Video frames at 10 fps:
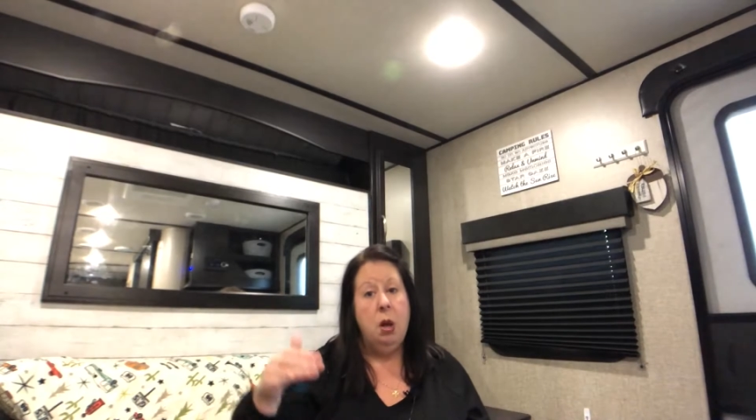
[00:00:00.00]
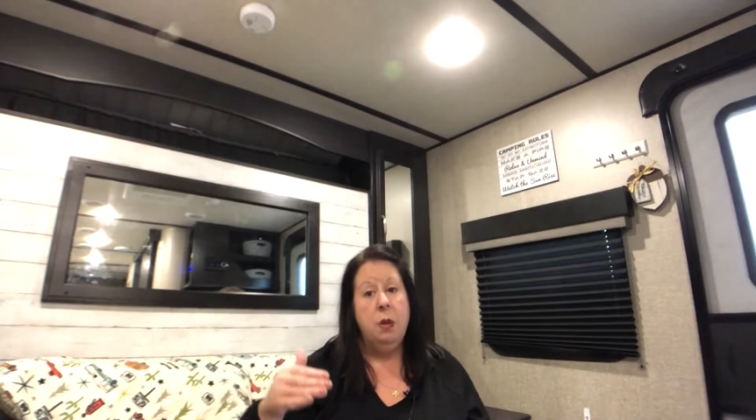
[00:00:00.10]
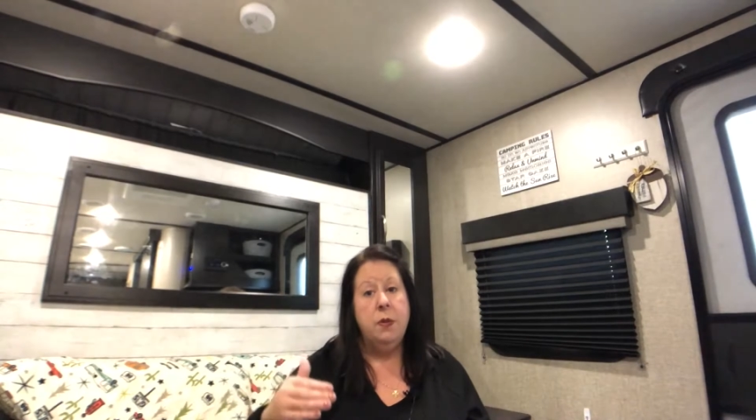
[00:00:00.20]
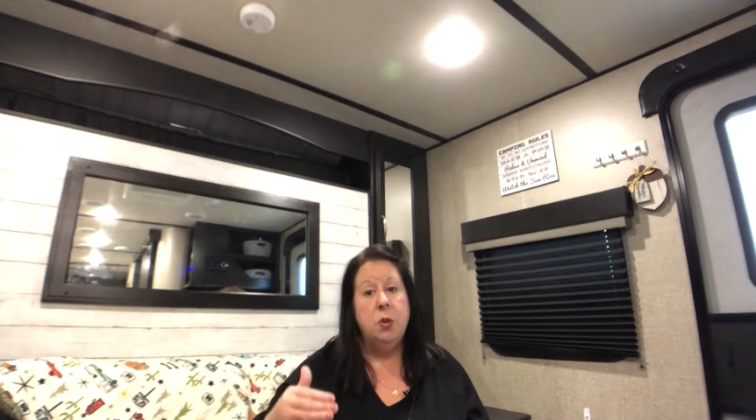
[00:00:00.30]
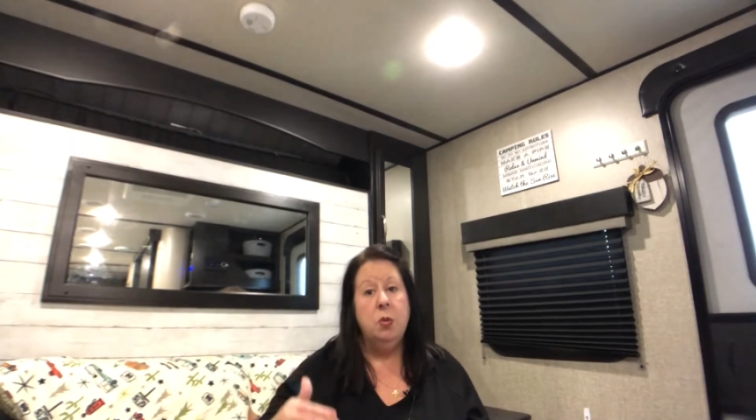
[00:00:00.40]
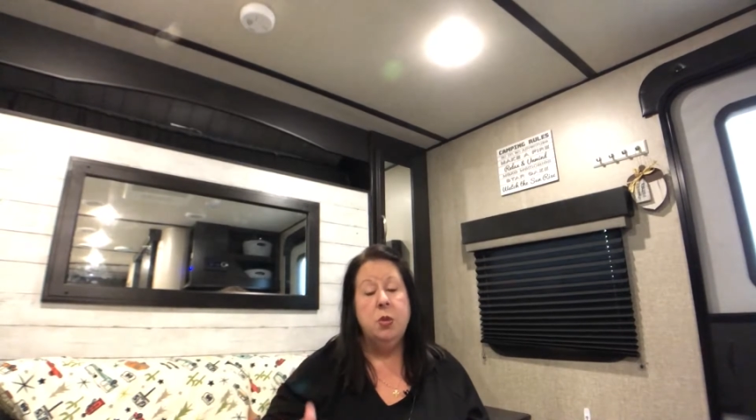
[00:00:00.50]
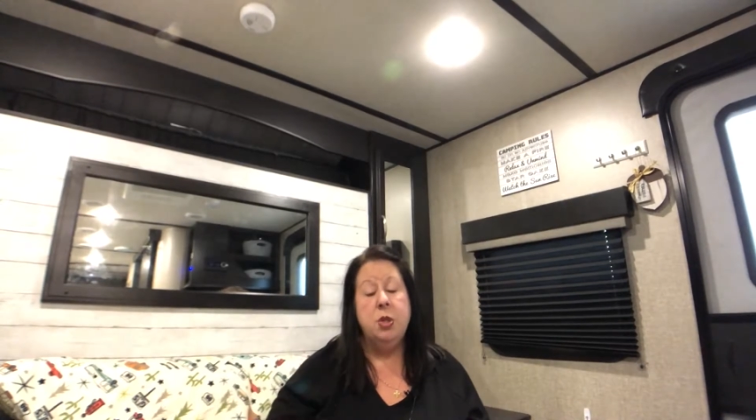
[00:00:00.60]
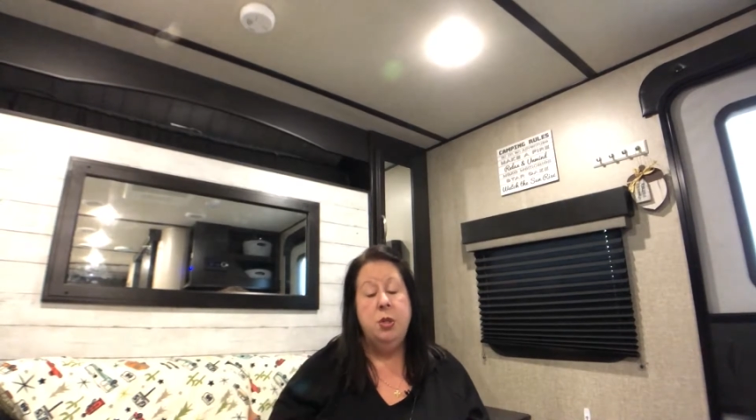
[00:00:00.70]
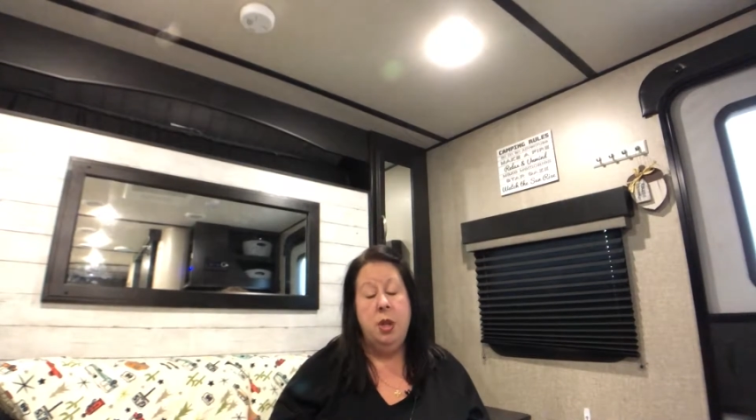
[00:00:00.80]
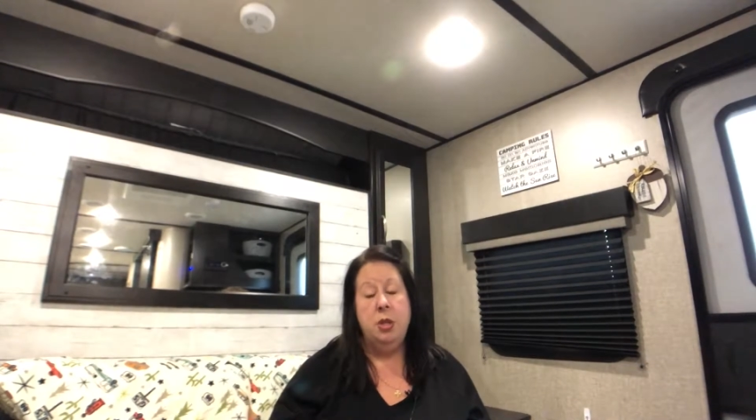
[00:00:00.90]
all of
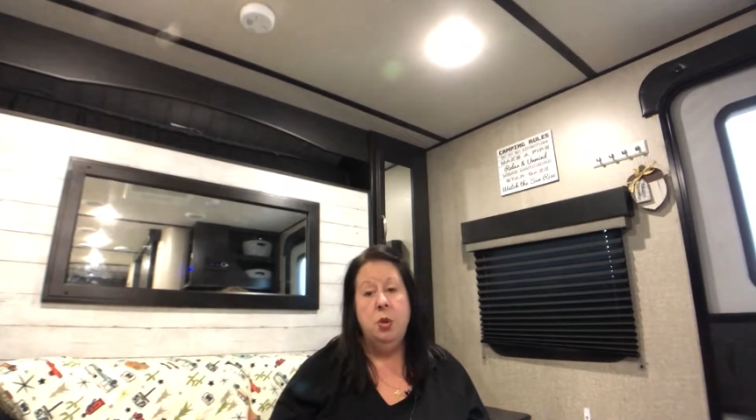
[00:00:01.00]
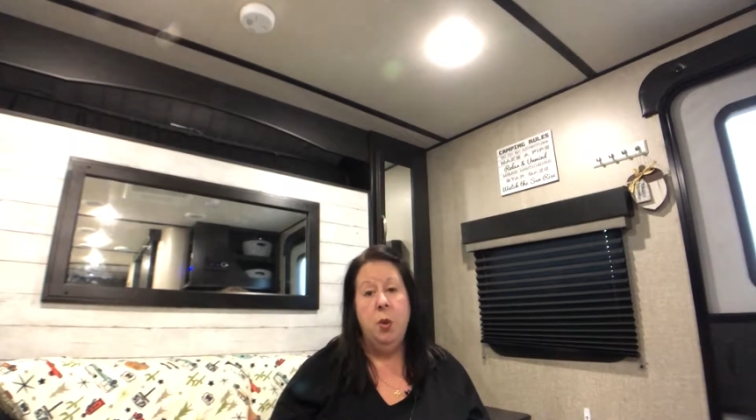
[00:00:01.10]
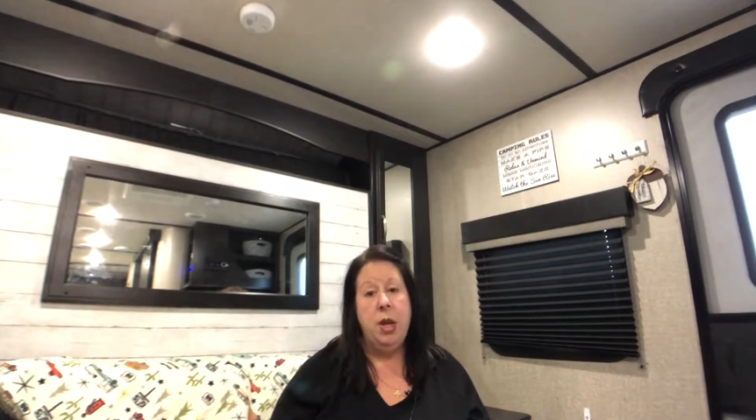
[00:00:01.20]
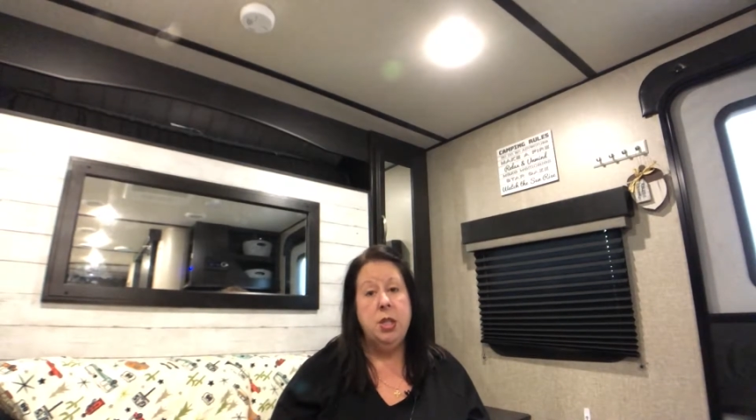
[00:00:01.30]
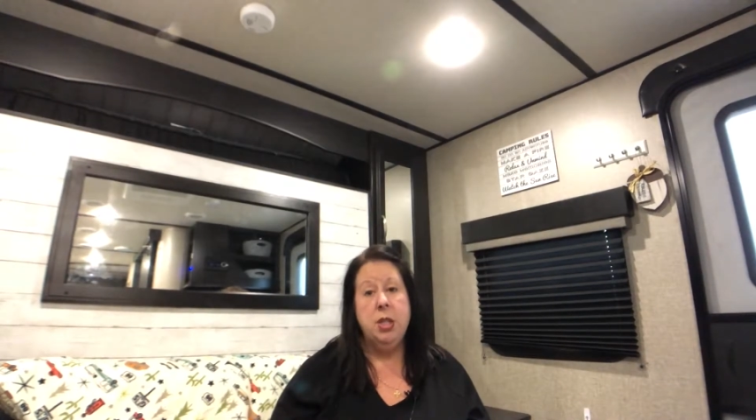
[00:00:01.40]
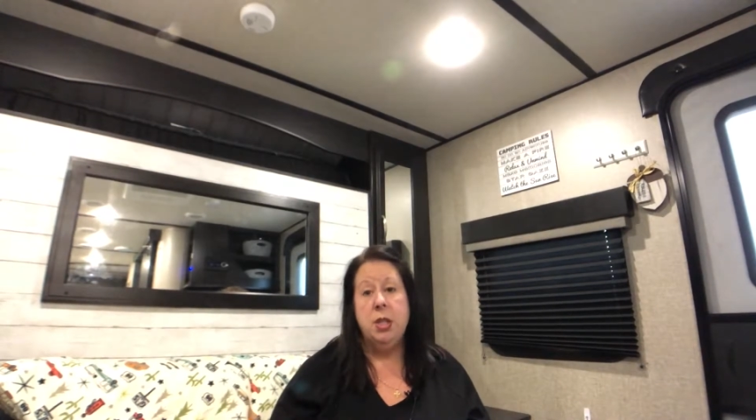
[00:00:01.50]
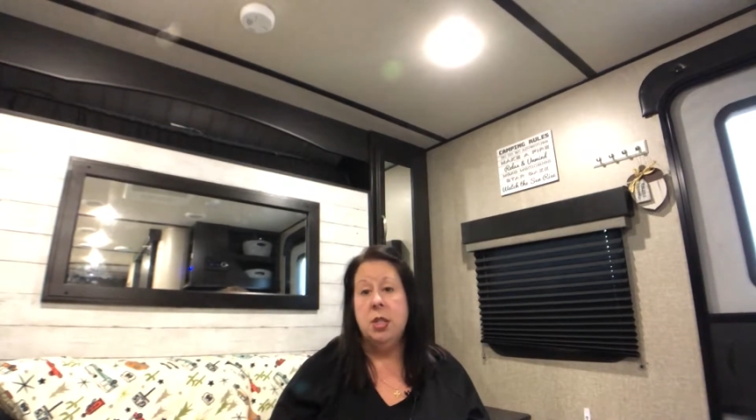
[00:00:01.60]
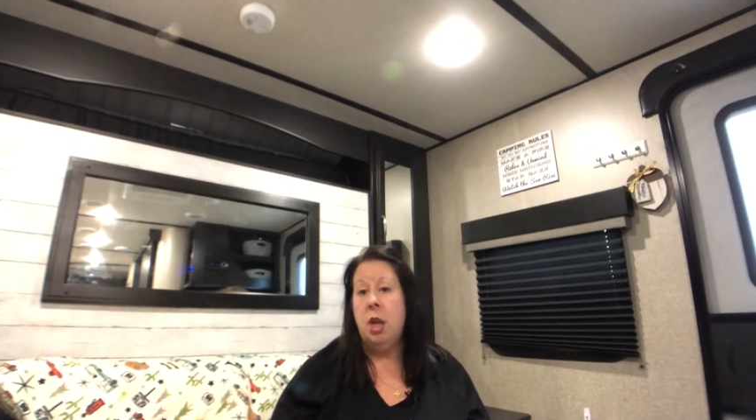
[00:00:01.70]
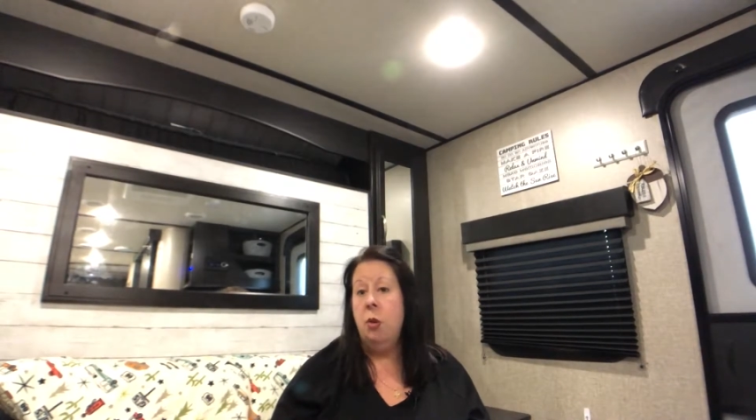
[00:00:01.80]
the directions,